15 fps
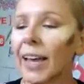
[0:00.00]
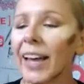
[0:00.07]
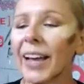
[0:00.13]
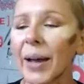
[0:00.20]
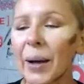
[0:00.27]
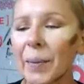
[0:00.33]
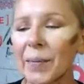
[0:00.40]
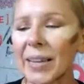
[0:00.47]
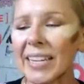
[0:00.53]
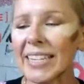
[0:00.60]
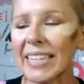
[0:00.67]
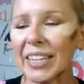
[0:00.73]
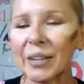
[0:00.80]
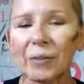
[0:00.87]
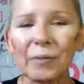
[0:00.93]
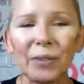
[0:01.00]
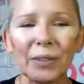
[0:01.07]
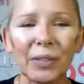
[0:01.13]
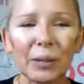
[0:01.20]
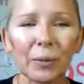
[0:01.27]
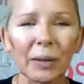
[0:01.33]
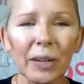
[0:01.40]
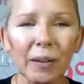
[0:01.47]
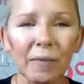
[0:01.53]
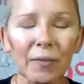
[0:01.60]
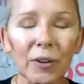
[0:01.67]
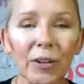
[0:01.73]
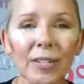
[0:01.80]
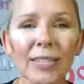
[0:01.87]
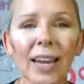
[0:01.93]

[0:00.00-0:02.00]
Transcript: um, it's going to feel liquidy at first